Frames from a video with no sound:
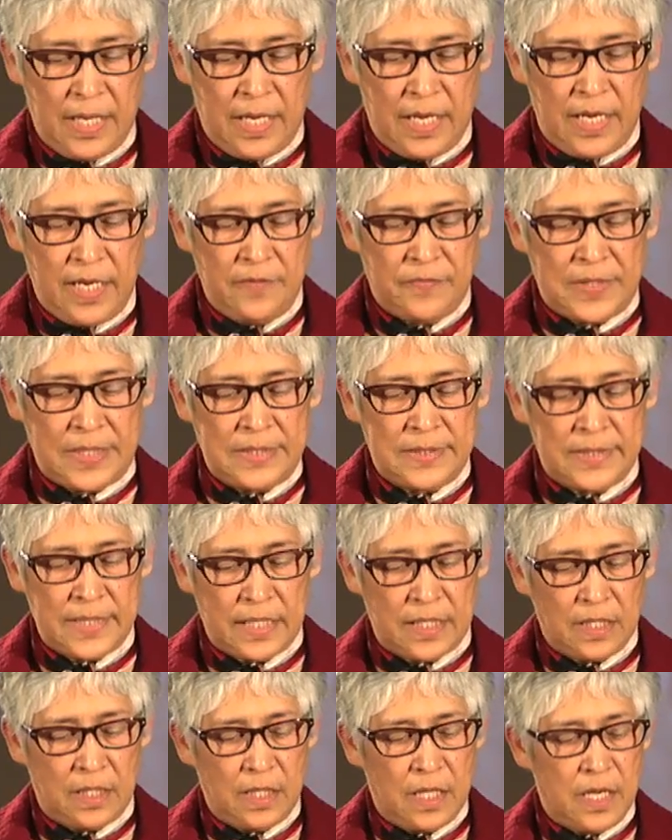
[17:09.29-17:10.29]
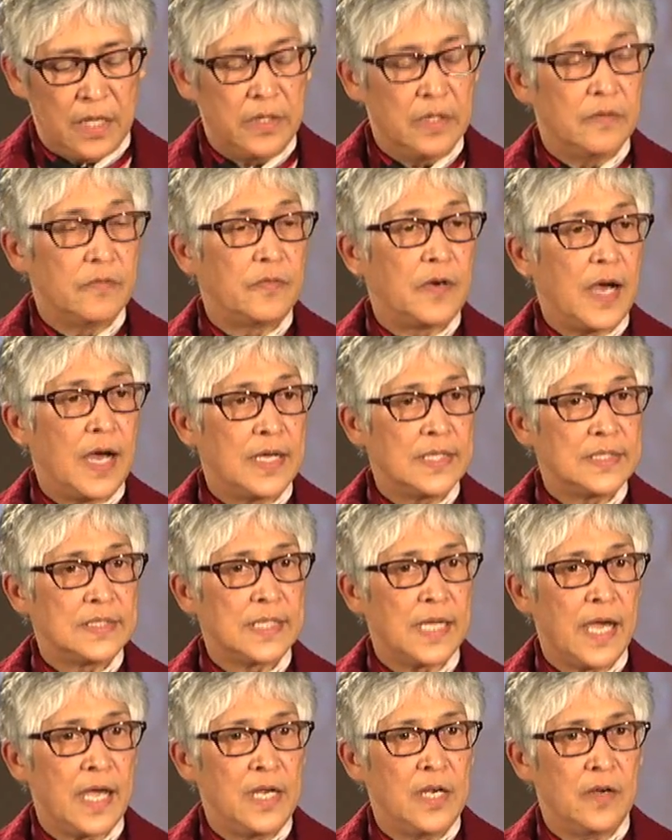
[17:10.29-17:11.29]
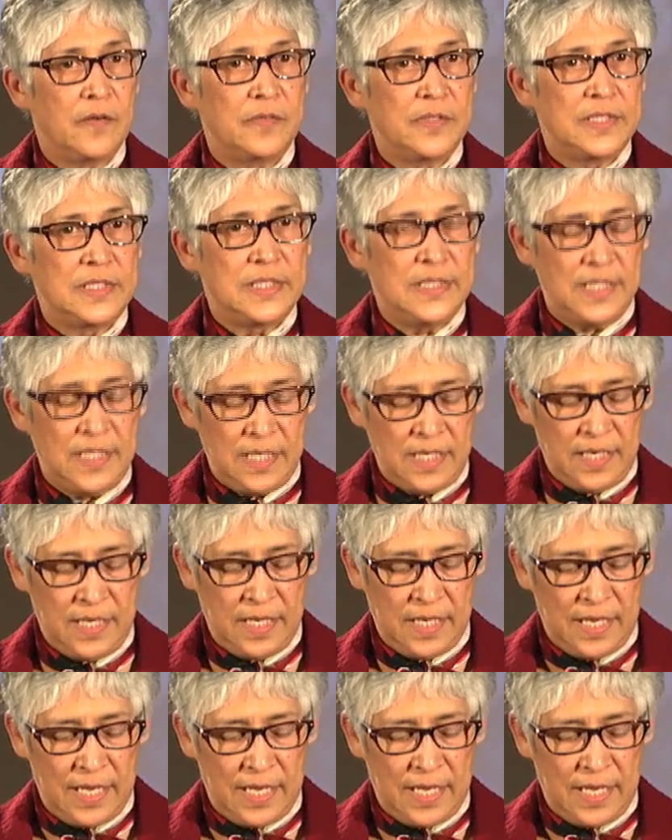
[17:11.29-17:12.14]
if they settle on the far side of the sea,